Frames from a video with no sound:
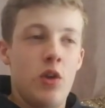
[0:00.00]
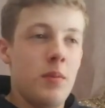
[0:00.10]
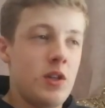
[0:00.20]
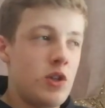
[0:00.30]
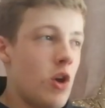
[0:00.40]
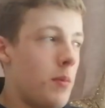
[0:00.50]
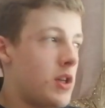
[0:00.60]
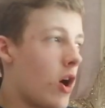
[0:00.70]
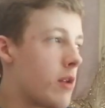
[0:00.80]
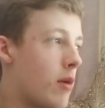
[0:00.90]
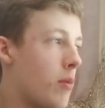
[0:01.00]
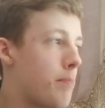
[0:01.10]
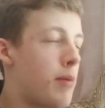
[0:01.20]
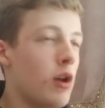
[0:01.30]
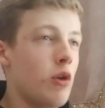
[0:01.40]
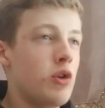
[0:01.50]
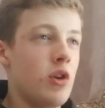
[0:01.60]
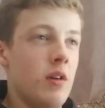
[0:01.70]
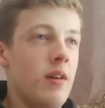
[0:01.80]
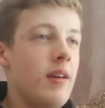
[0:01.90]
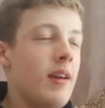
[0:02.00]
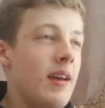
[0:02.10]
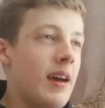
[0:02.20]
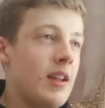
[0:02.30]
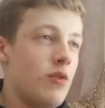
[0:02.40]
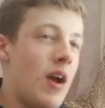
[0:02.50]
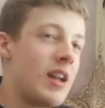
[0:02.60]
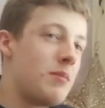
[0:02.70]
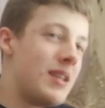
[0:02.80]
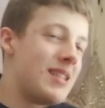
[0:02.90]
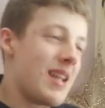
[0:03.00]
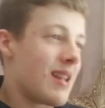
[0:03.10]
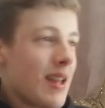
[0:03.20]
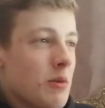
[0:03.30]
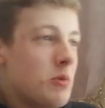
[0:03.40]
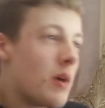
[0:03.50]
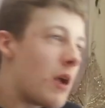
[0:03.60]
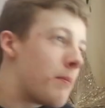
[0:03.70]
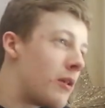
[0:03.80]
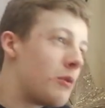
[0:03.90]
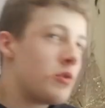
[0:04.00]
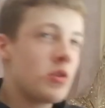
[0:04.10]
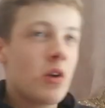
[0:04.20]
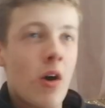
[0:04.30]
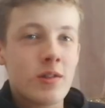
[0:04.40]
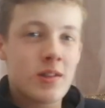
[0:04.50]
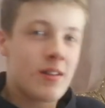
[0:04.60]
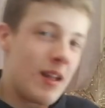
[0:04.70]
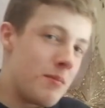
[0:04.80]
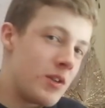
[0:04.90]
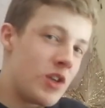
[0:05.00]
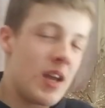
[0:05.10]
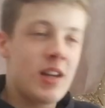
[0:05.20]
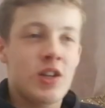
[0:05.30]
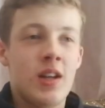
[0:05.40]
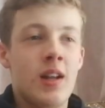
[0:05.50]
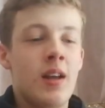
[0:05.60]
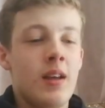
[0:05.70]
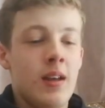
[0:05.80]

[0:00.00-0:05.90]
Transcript: You'll be talking about pollution, and they'll randomly stick like, "Ooh, air pollution causes climate change." And then,